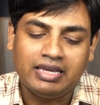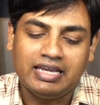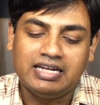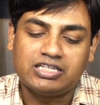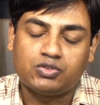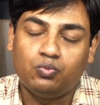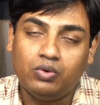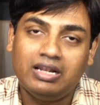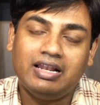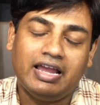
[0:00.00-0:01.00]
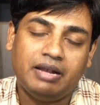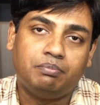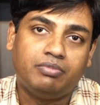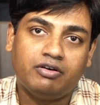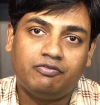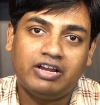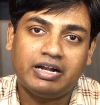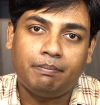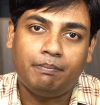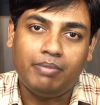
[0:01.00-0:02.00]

in His will and perfect